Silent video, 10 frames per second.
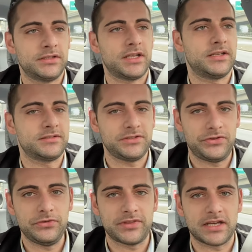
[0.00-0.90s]
that is the
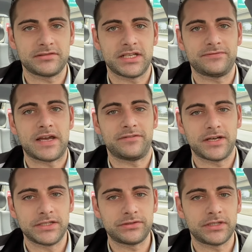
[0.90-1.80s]
2000
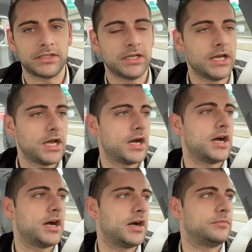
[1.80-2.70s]

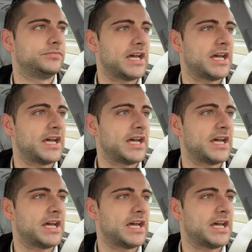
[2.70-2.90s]
S500.